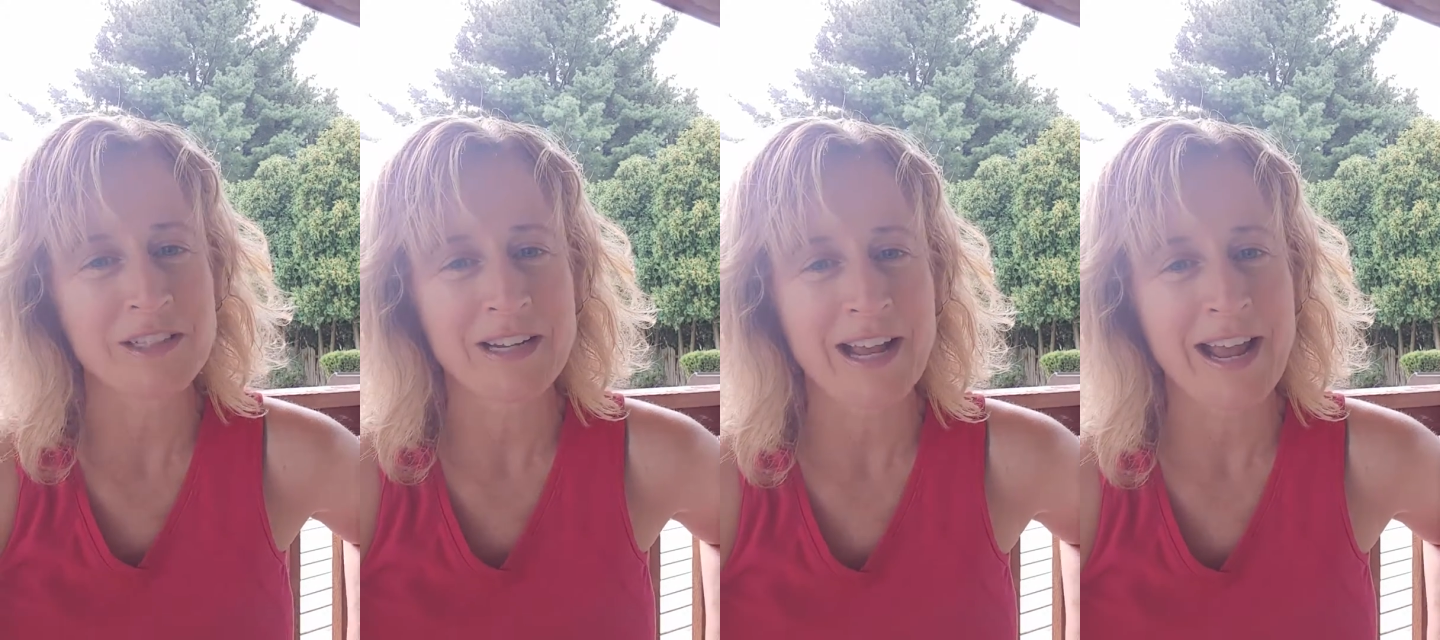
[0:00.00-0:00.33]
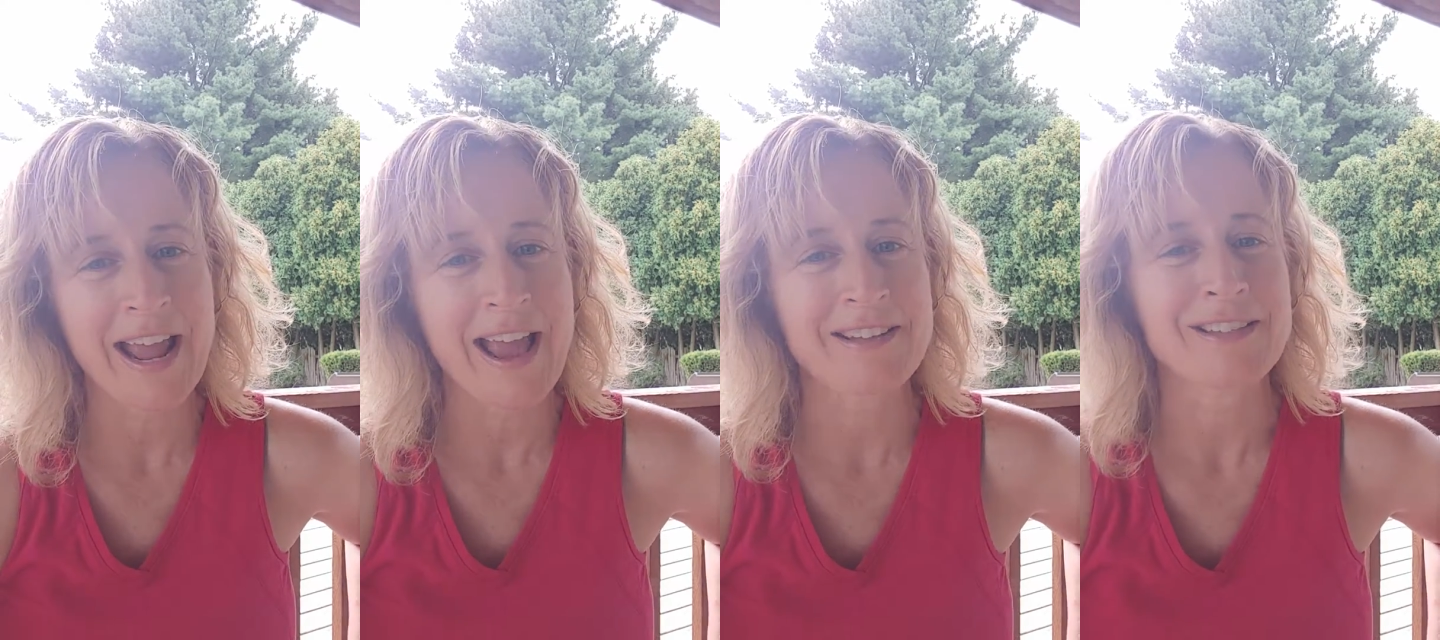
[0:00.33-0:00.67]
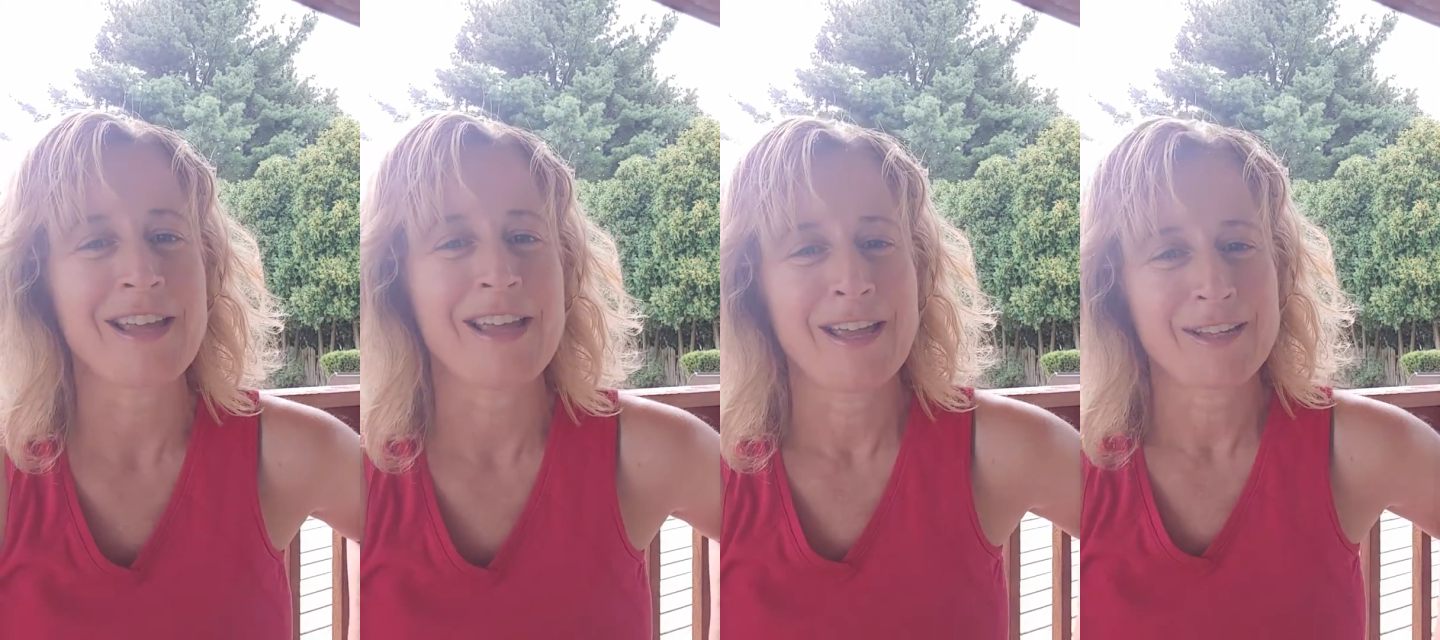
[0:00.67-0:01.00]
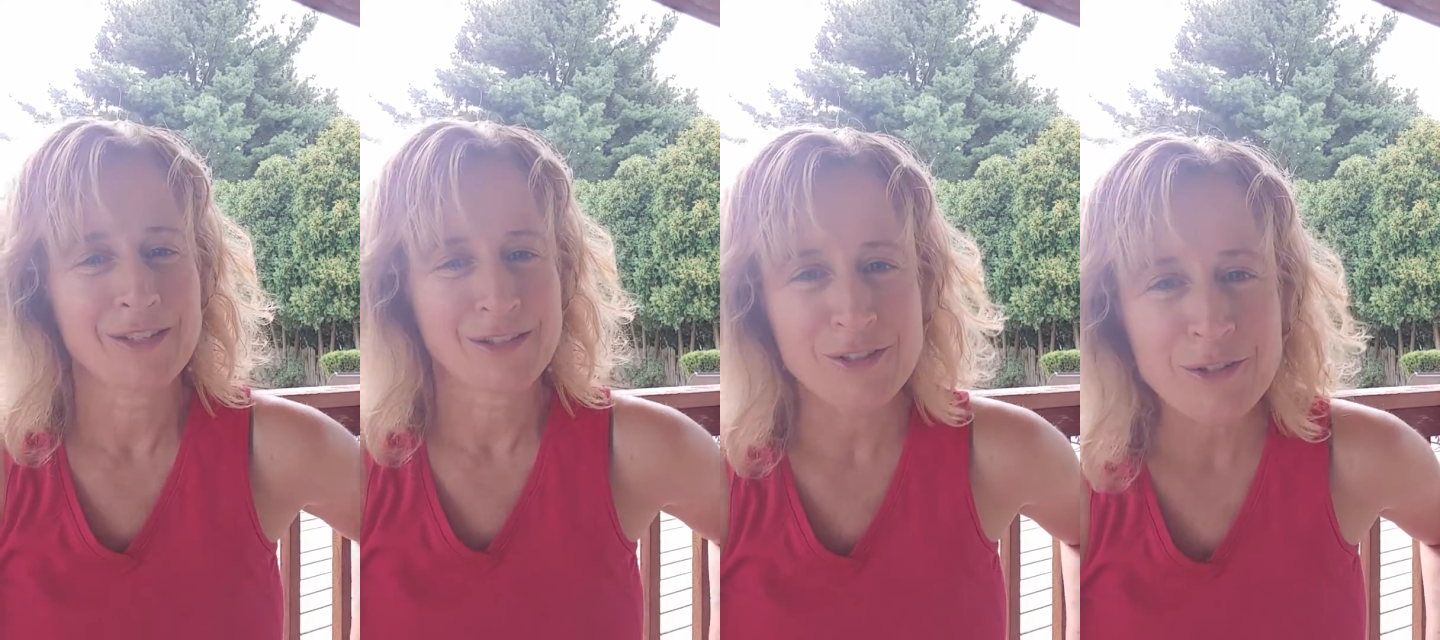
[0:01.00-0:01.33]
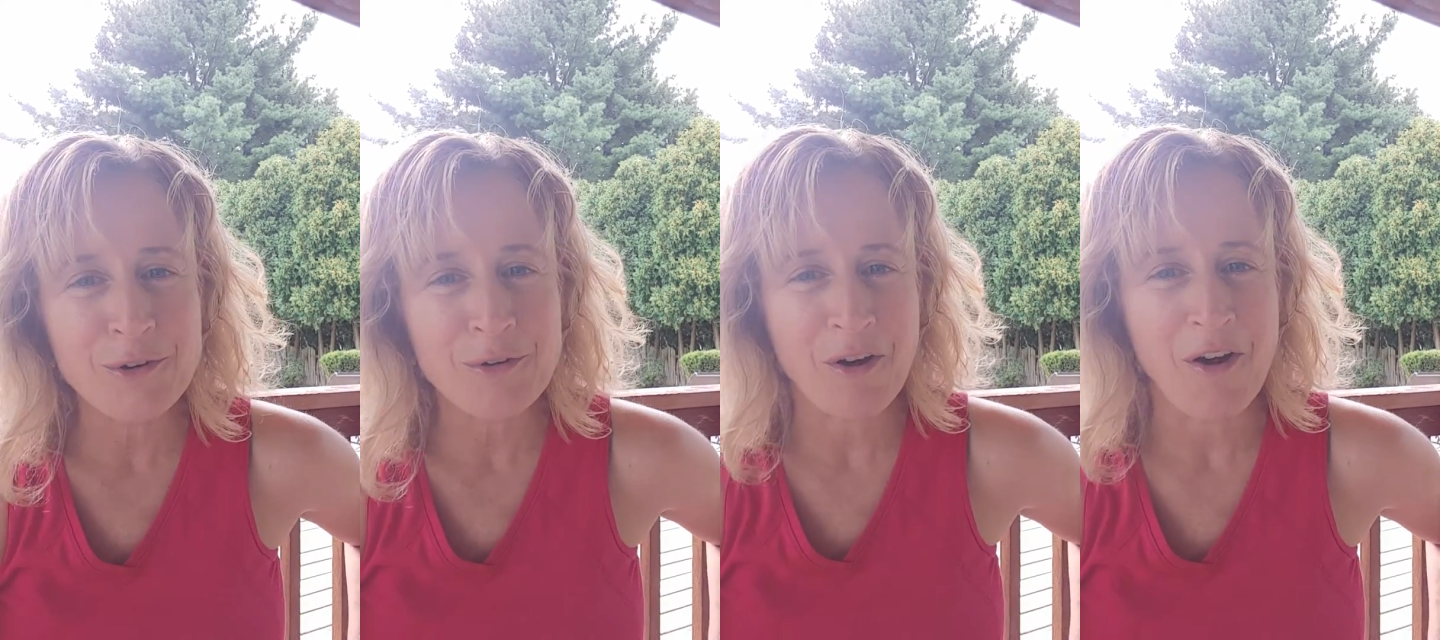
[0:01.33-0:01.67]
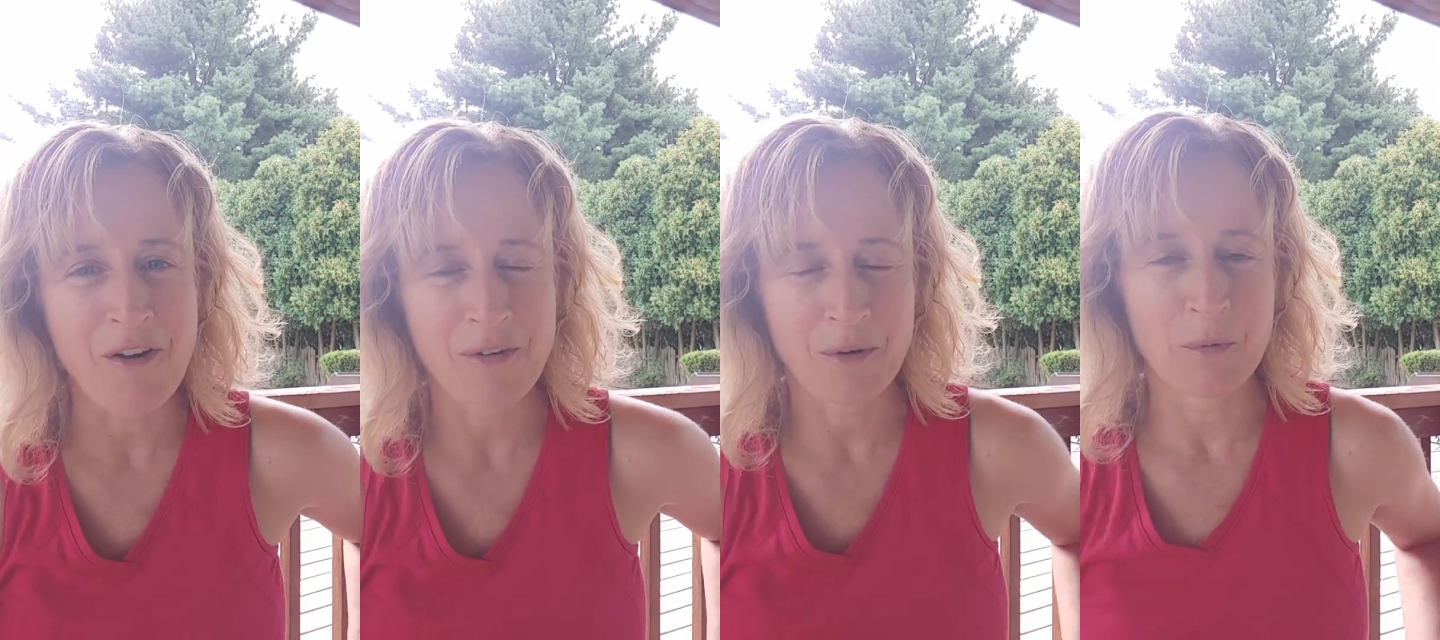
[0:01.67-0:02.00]
that I asked, still
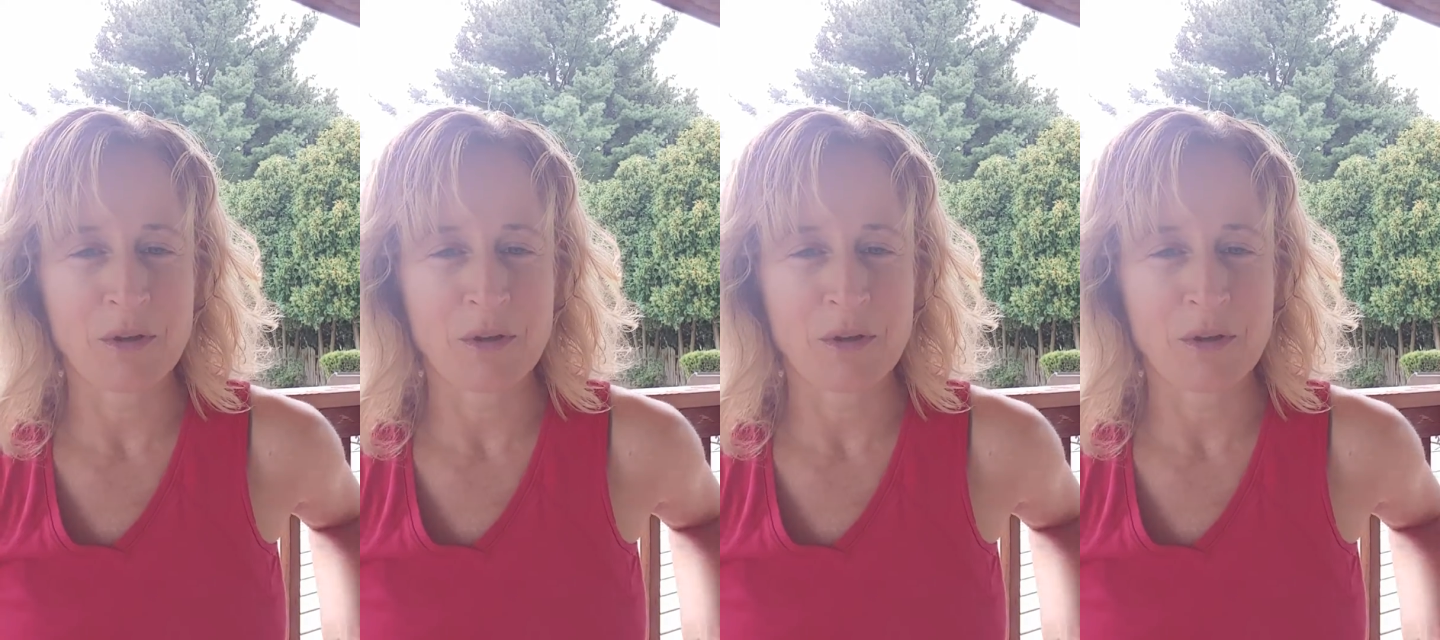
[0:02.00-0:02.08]
wrong.